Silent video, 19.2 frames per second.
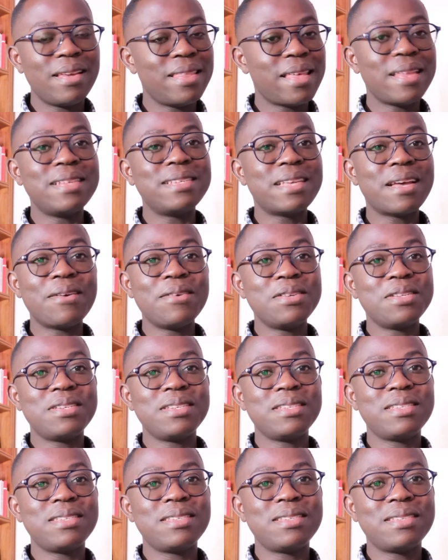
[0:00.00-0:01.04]
And that is how it
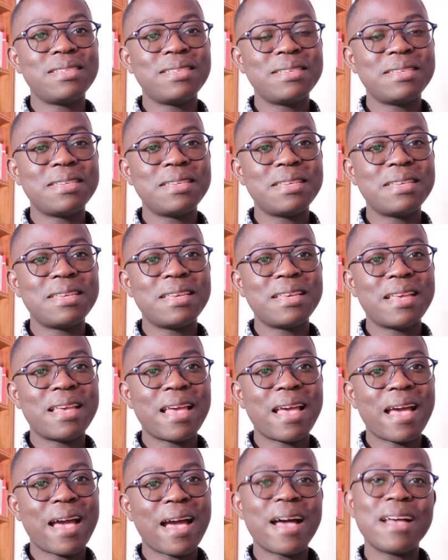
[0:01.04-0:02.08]
is.
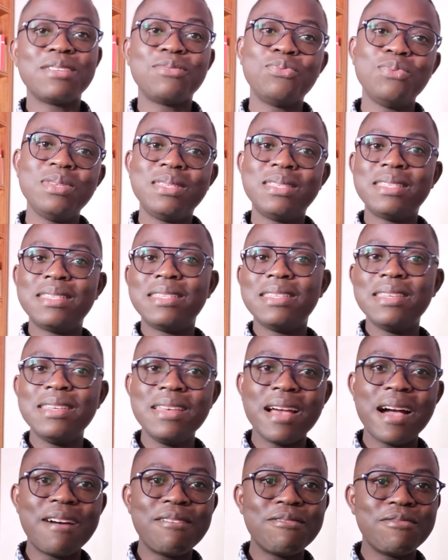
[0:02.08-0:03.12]
As we
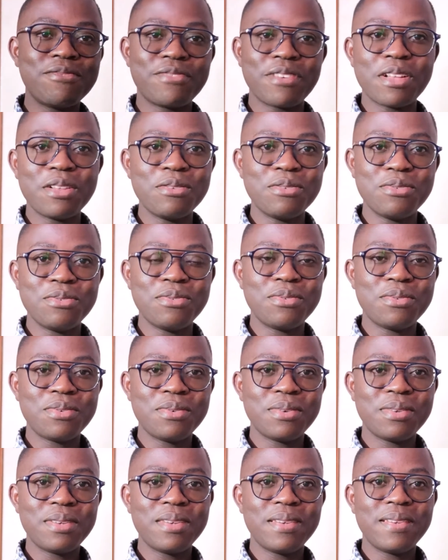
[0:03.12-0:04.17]
see our value,
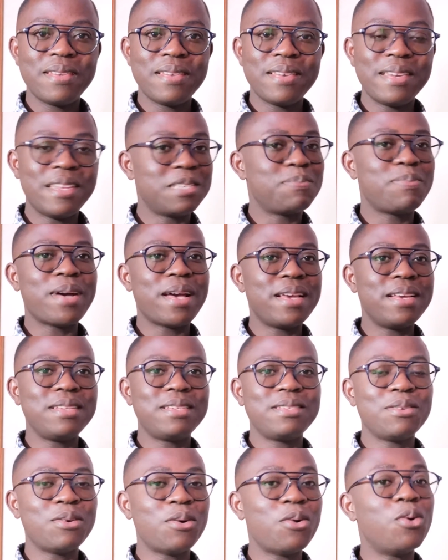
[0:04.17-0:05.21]

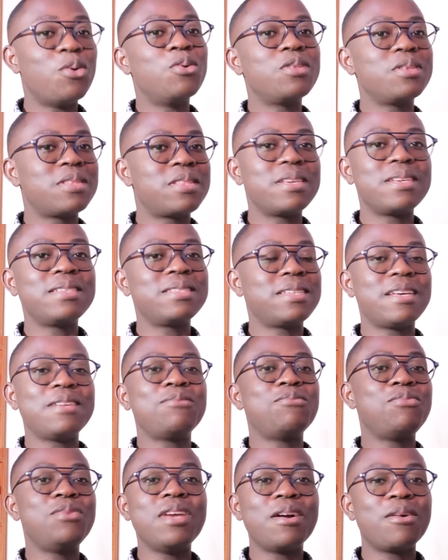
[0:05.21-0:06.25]
despite all the things
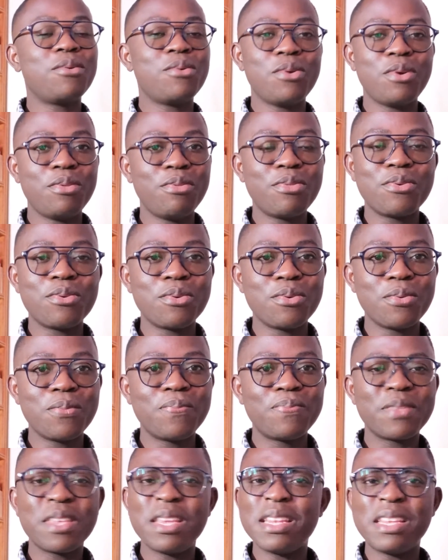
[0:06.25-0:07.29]
that we are going through,
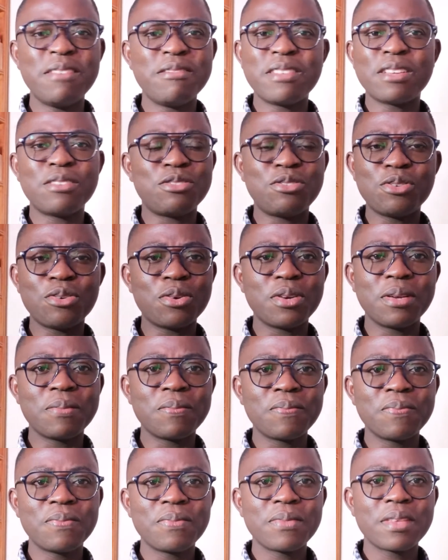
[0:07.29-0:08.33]
it gives us joy,
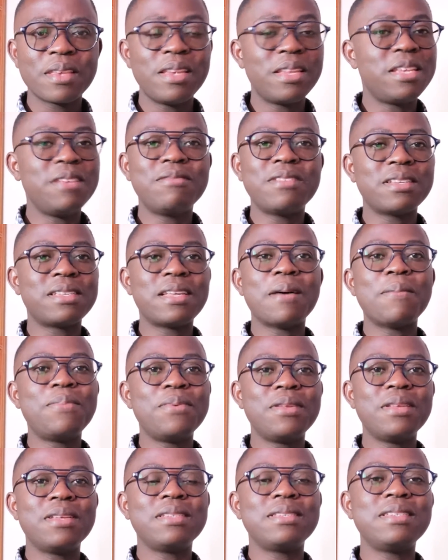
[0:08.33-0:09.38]
it gives us
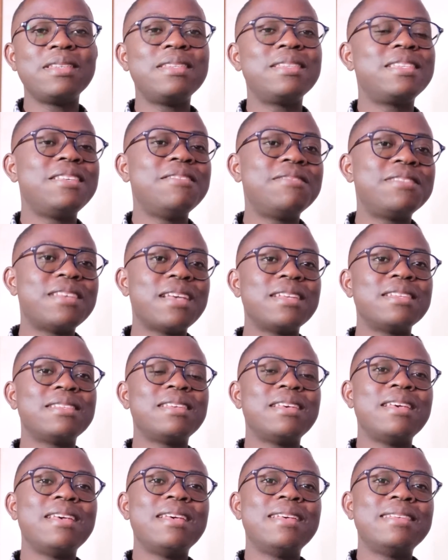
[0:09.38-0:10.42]
happiness, and it gives
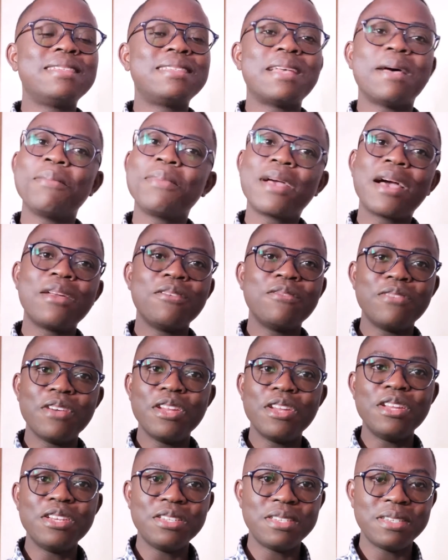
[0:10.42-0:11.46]
us some kind of
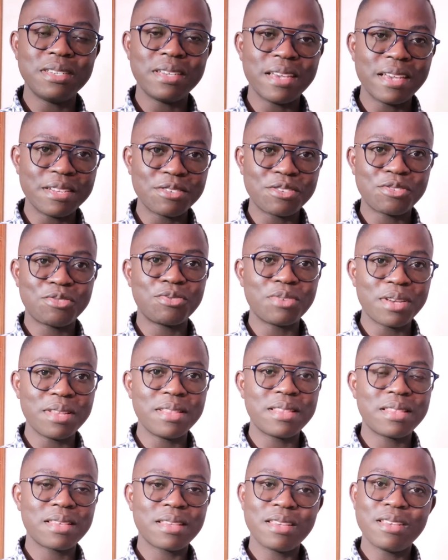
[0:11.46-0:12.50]
energy and
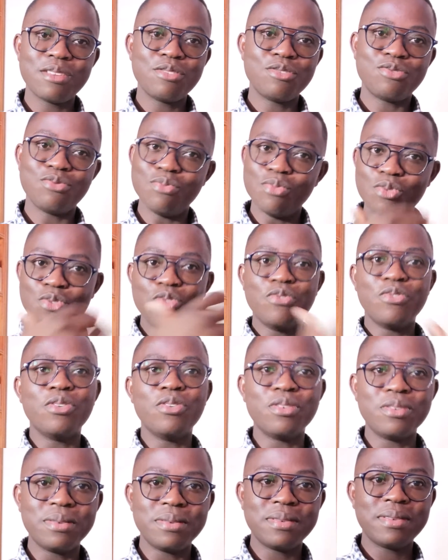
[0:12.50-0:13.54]
strength to move
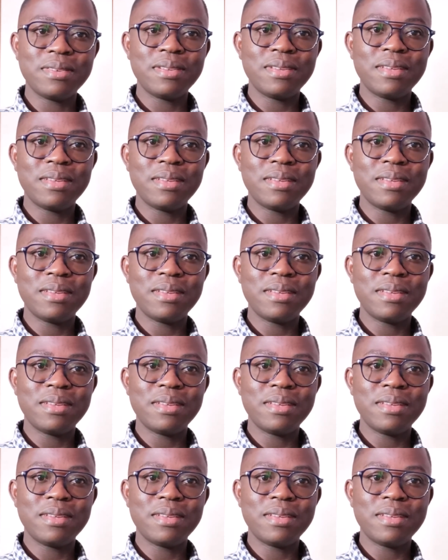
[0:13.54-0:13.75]
on.